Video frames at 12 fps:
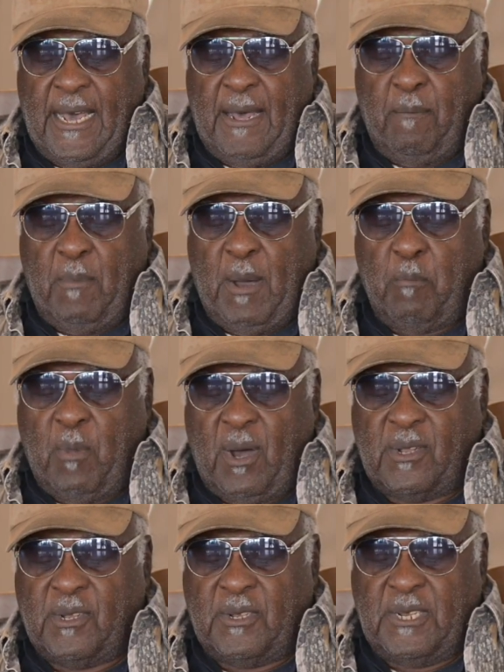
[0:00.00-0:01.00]
my
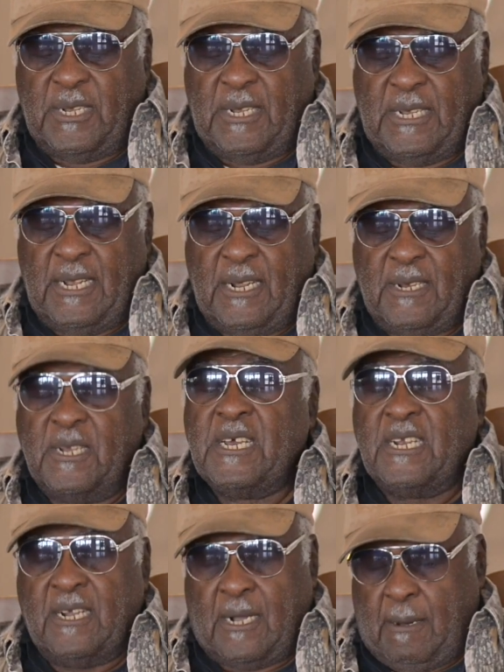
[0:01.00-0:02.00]
mother
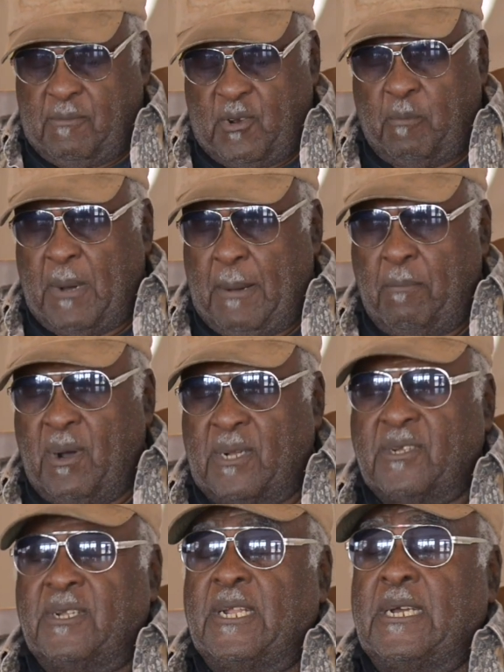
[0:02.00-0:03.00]
need to come to my
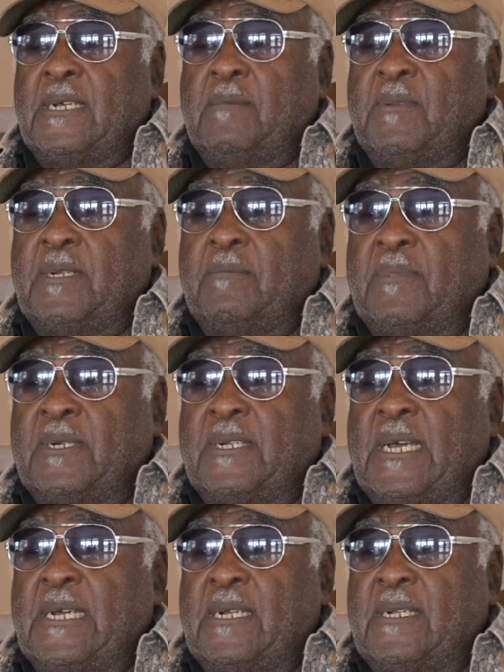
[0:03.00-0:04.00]
mother's name and my
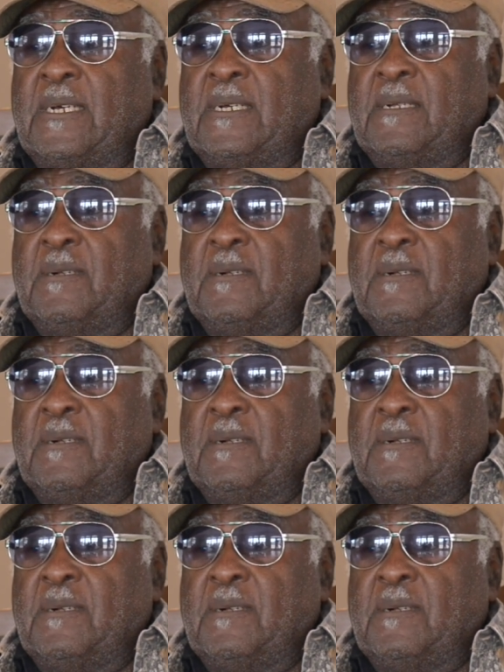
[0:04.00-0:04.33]
dad's name.